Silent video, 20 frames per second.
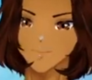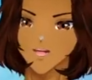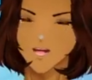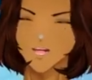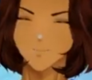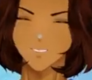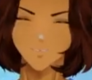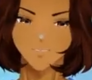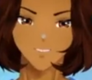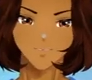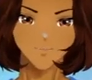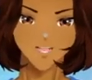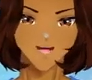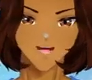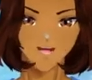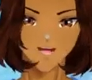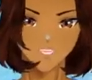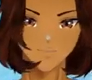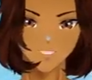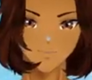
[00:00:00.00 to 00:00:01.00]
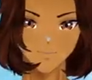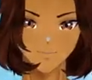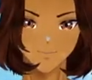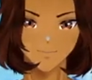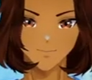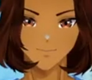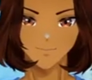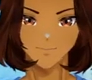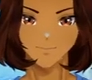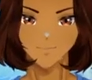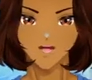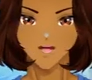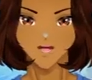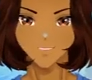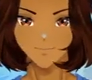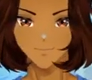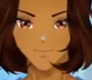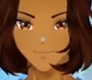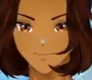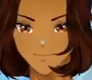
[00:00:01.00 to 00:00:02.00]
If it looks then we'll just throw it away.
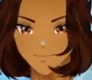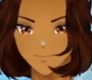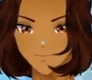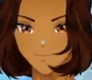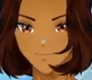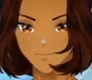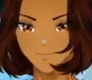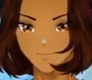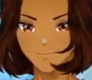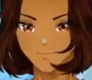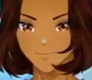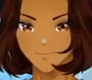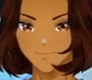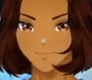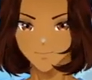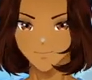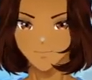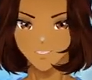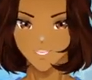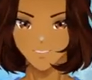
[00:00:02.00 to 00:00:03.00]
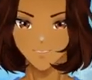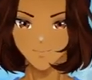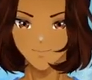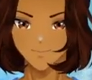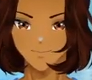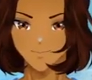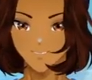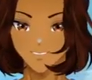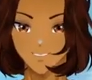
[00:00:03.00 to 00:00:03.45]
Dementia?